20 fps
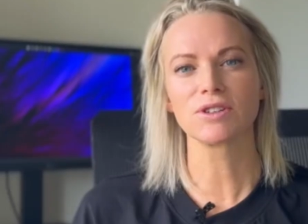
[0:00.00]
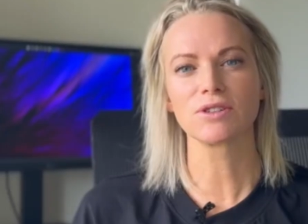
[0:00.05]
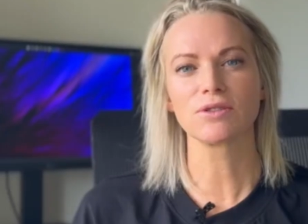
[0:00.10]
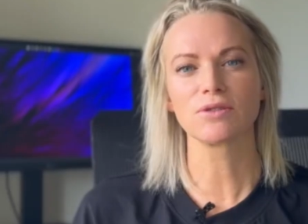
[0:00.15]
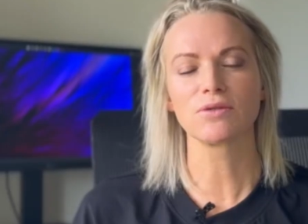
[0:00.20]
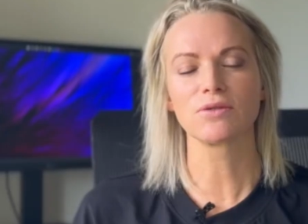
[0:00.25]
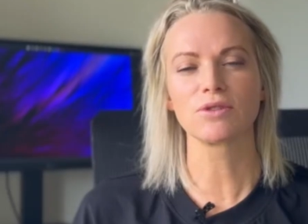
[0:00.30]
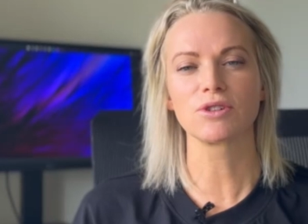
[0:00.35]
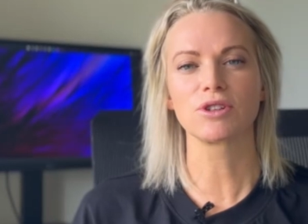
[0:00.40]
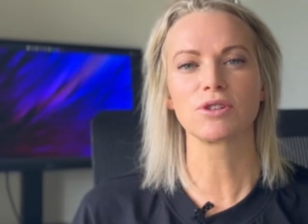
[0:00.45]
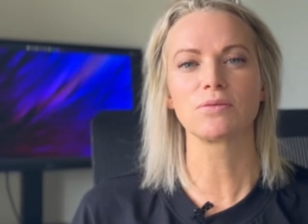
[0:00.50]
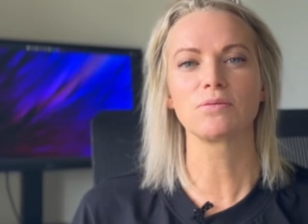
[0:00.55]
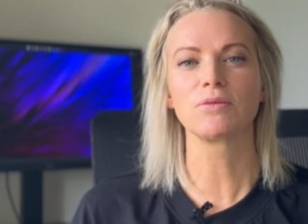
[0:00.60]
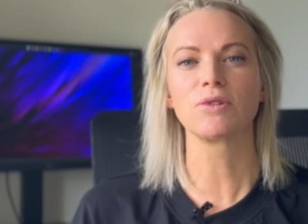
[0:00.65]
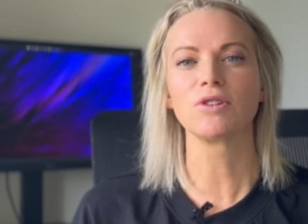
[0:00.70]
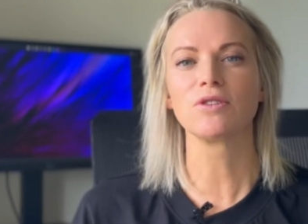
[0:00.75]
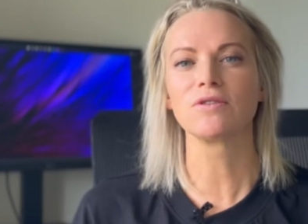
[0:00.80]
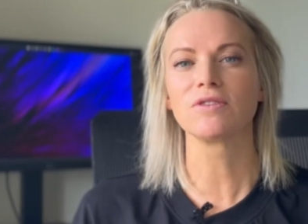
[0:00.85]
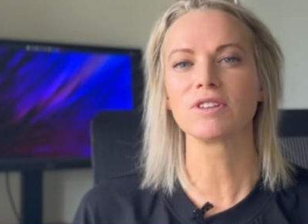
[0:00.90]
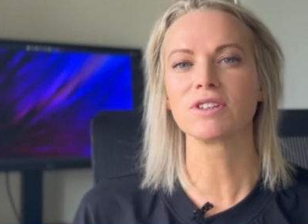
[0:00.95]
or to
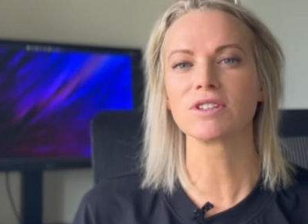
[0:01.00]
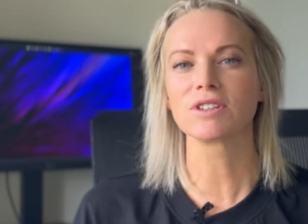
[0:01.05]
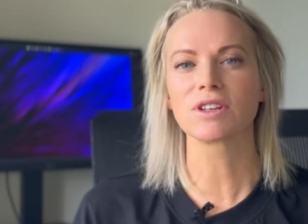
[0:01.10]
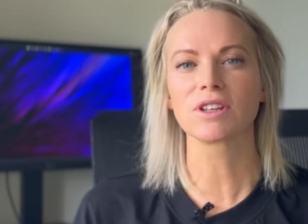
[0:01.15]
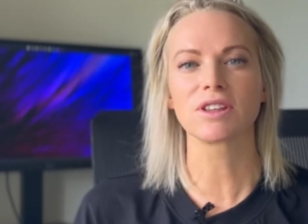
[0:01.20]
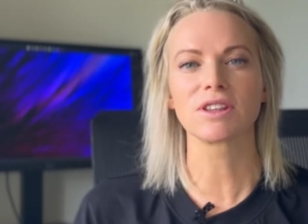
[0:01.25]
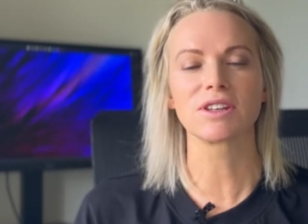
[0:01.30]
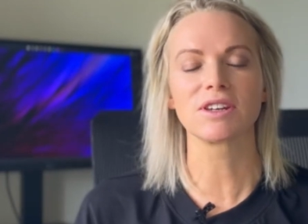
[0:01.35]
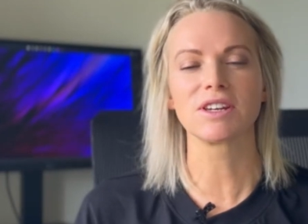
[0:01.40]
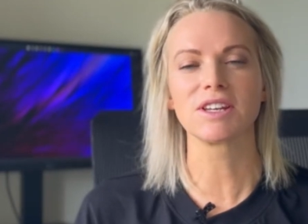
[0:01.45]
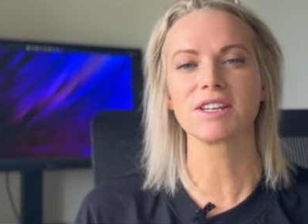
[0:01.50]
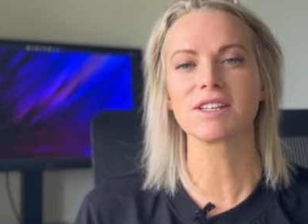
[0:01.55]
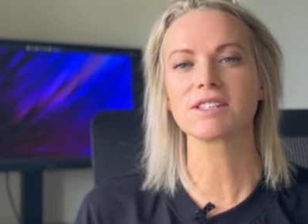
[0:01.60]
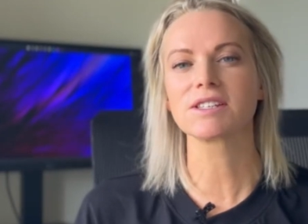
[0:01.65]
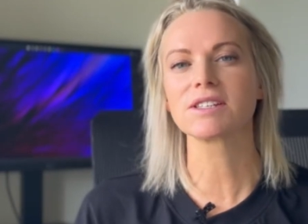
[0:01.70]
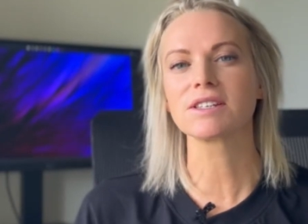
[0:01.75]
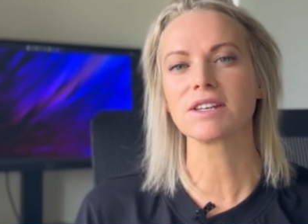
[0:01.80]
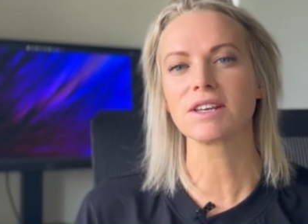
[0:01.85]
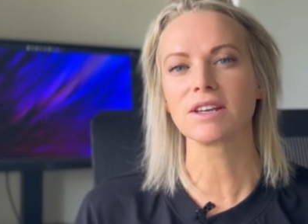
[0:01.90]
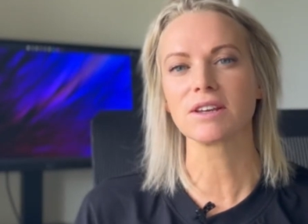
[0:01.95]
move into the next
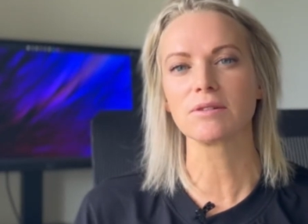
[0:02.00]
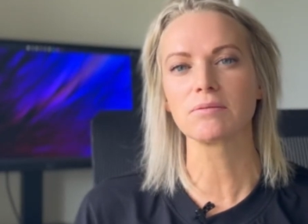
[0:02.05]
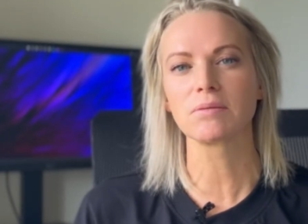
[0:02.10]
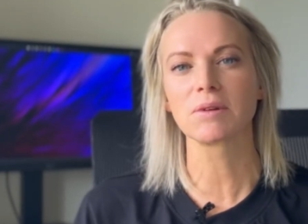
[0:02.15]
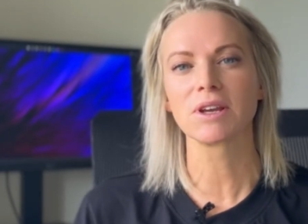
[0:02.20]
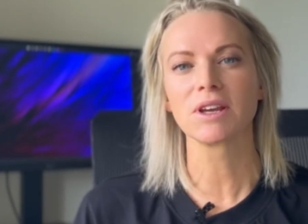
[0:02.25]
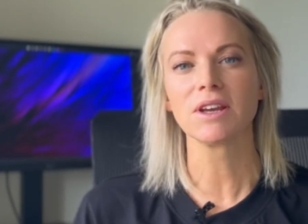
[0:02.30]
step